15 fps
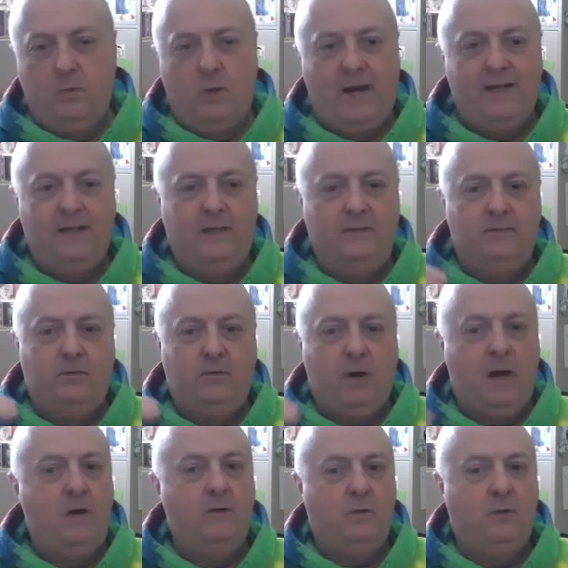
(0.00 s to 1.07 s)
where I live,
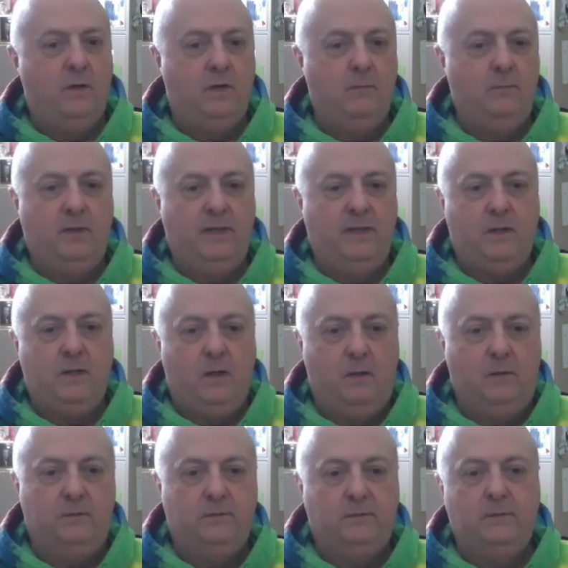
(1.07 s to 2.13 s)
ground to a complete
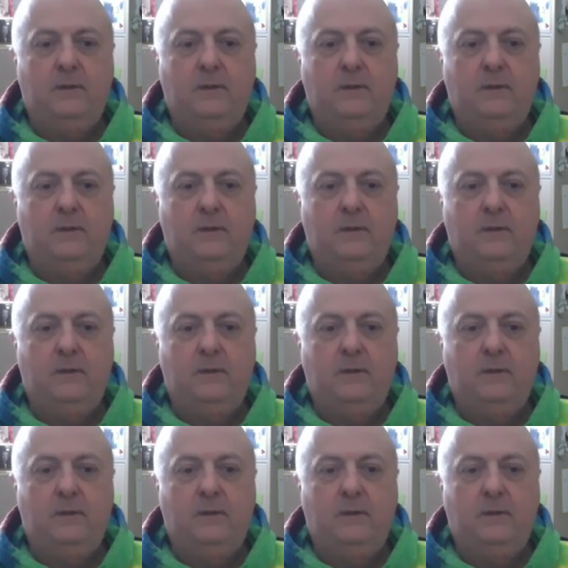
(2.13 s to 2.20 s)
halt.